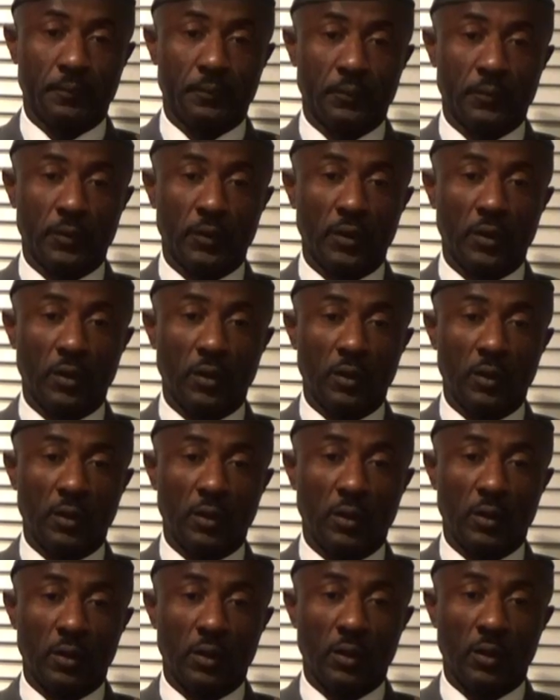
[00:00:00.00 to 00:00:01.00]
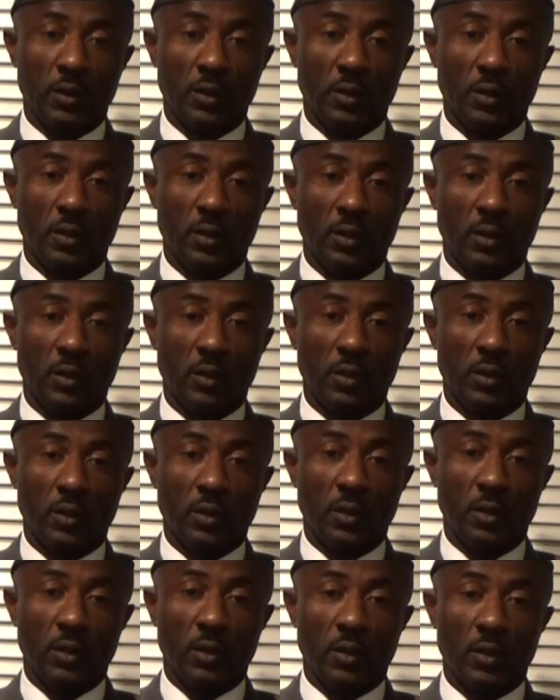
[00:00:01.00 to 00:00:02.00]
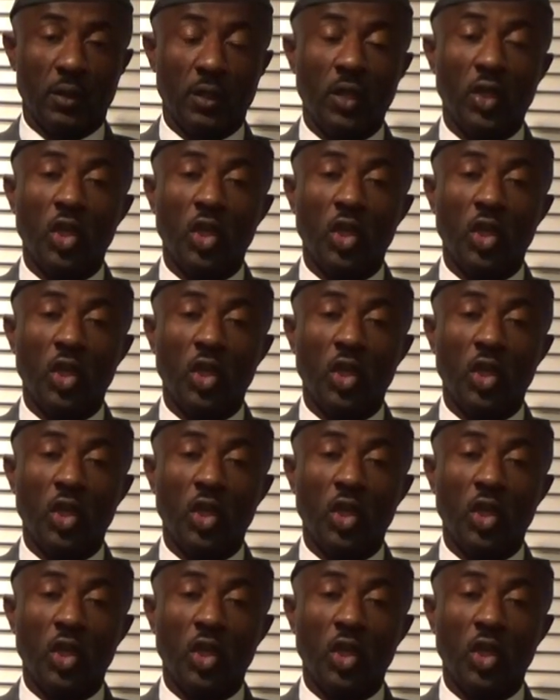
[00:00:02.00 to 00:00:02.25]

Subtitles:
[no speech]